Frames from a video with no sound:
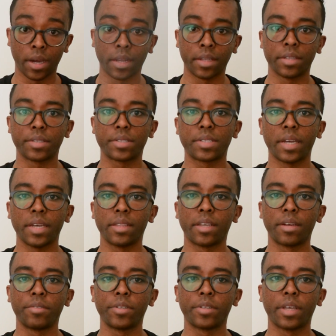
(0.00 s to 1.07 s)
On the state
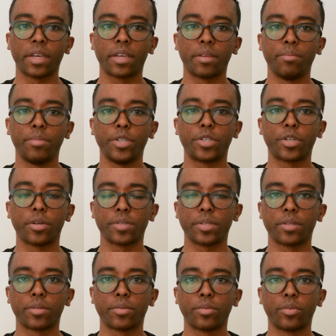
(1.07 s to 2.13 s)
level, they can be
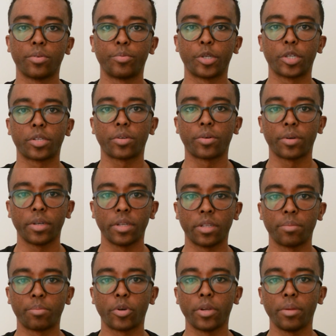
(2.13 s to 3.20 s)
chosen through
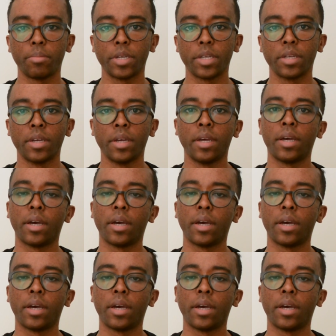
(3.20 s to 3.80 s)
gubernatorial appointment,